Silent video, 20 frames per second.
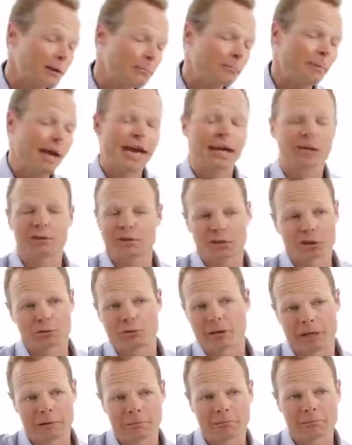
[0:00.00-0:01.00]
them back or
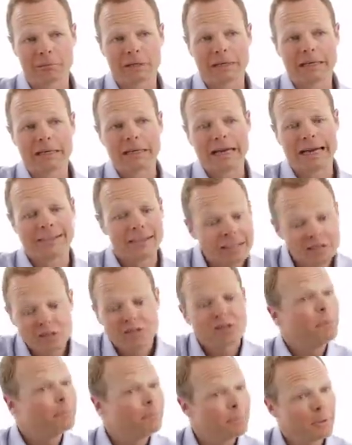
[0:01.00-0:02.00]
shred them. And they
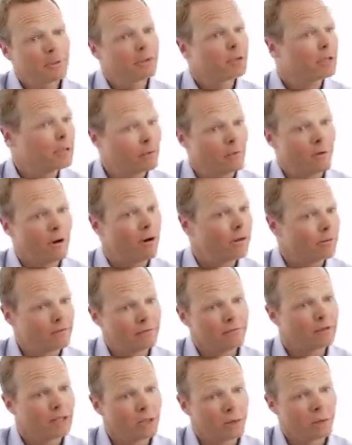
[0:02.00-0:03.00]
just keep billing you
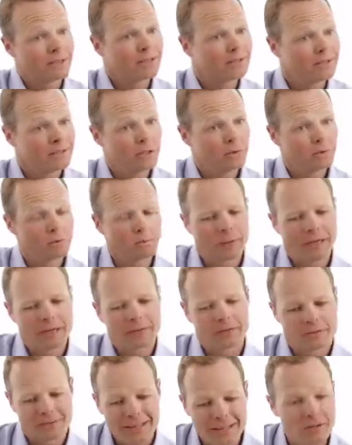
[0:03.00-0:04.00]
on, a continuum
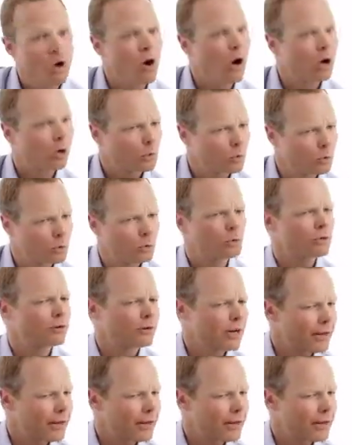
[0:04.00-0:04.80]
basis. That's auto renewal or